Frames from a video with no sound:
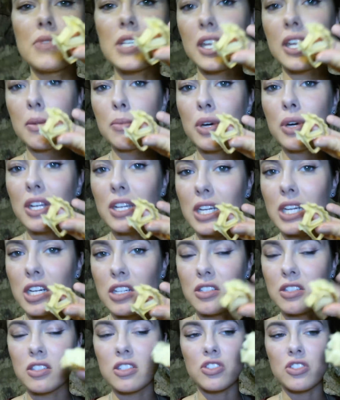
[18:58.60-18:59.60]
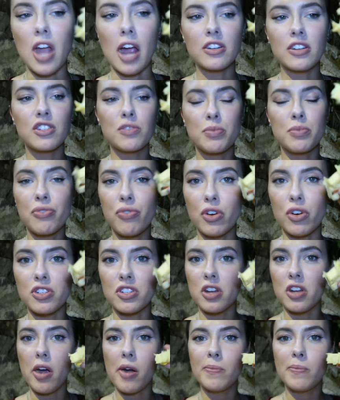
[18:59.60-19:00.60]
Anyone else snacks before
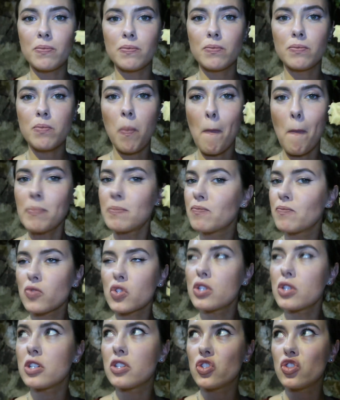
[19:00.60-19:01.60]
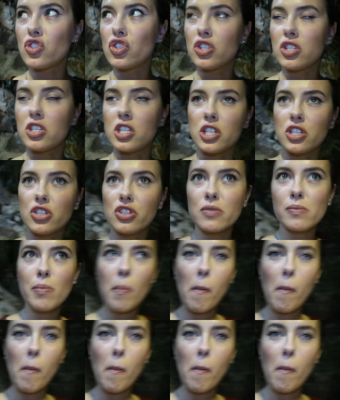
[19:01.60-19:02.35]
dinner? Or is it just us?